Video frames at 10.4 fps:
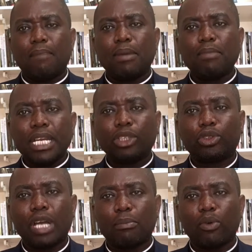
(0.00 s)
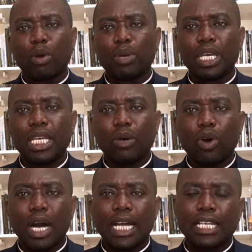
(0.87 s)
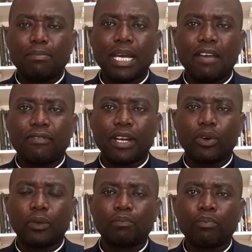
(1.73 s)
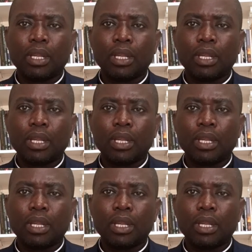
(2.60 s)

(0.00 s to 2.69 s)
me ministry a me wo me ye wo ade bia ye freno